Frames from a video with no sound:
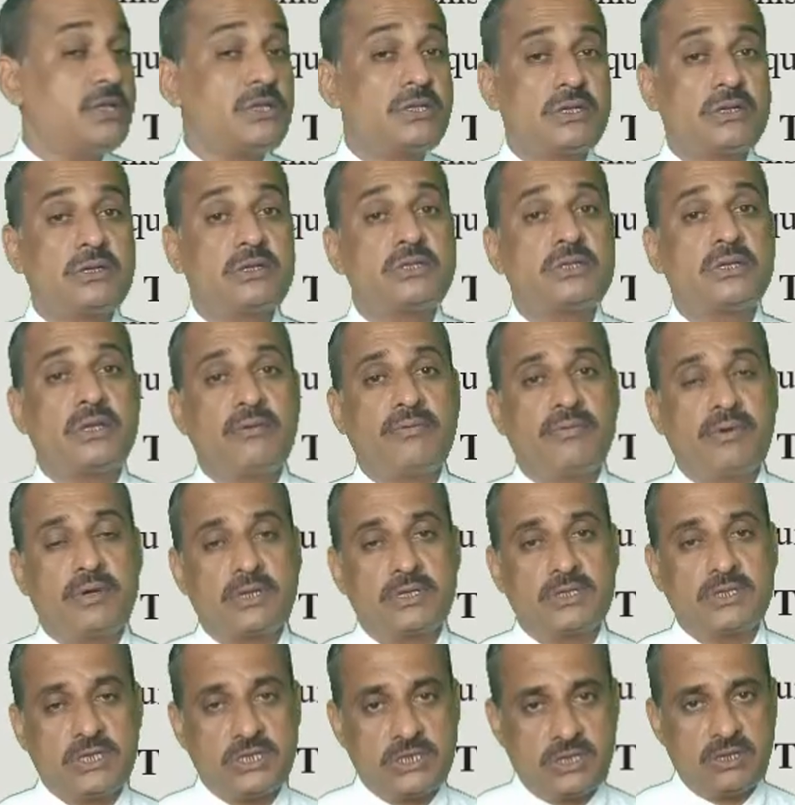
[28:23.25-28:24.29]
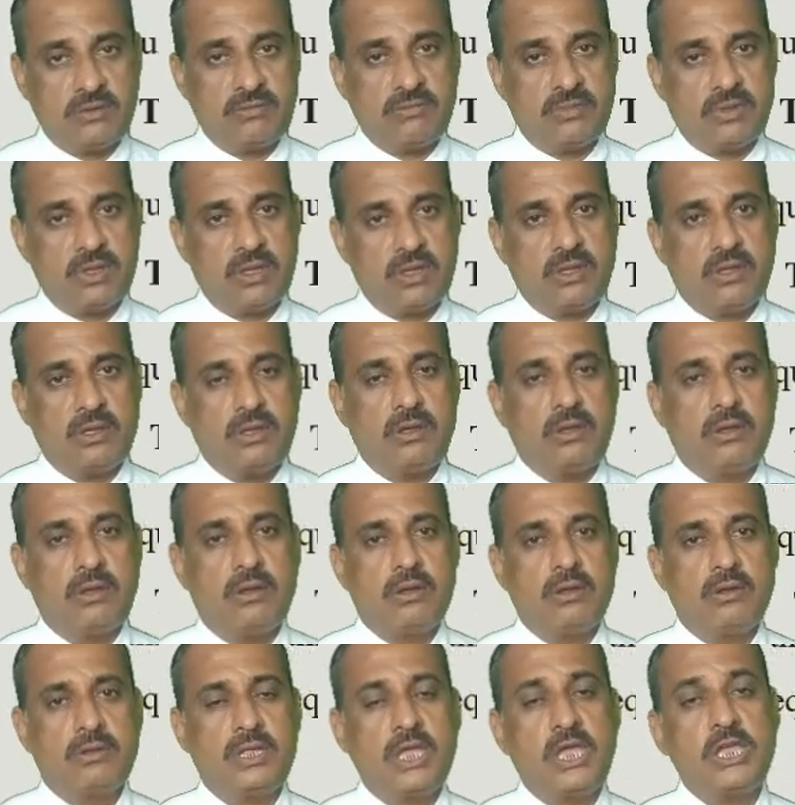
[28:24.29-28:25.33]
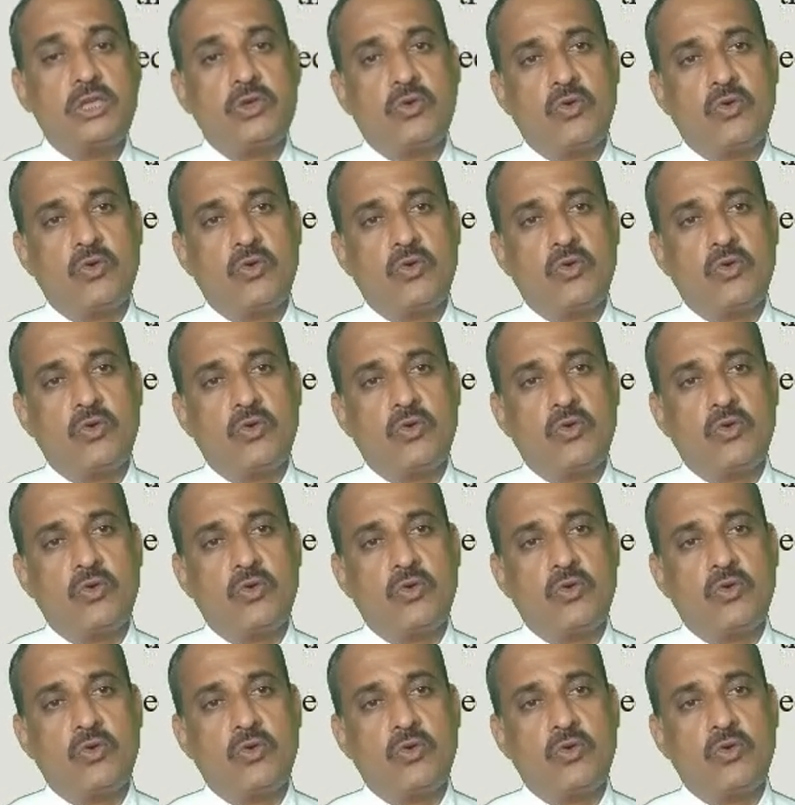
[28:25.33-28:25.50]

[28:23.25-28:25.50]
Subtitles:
sulfur system. Thank you.